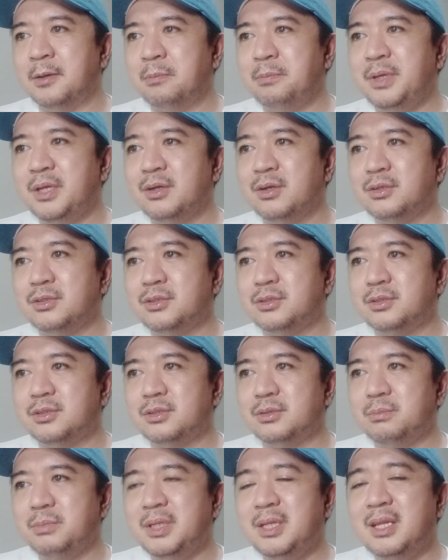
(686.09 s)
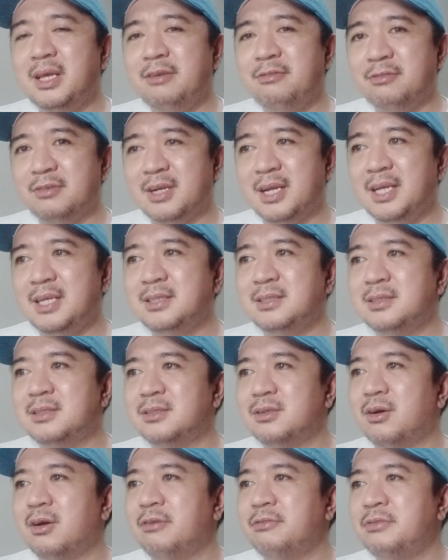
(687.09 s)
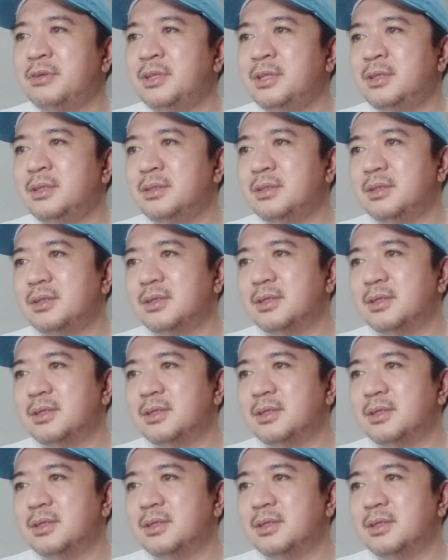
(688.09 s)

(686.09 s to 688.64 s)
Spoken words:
Because midlife crisis, often